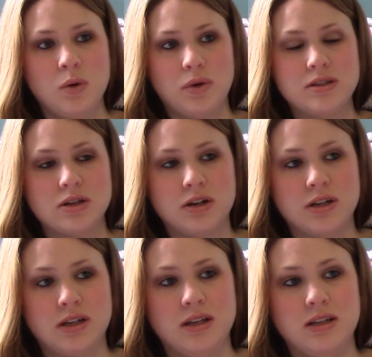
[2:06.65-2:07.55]
We
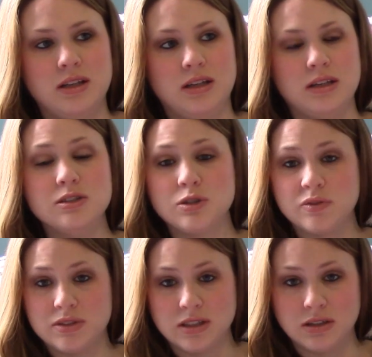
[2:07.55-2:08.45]
started the
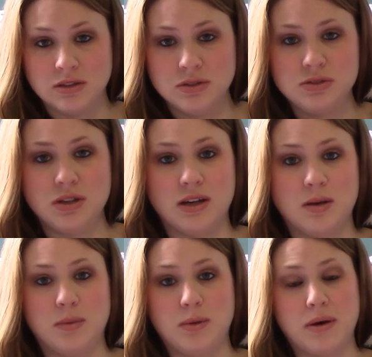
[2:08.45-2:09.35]
Cervidil
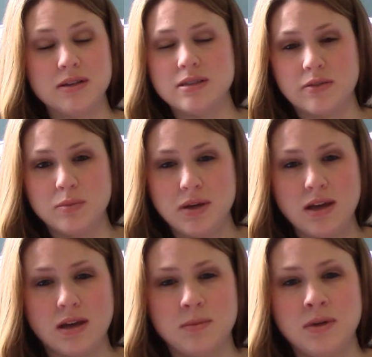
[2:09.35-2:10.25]
at about 7
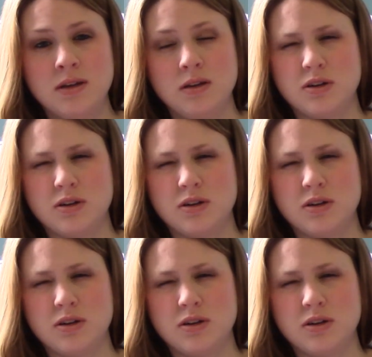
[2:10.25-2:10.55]
p.m.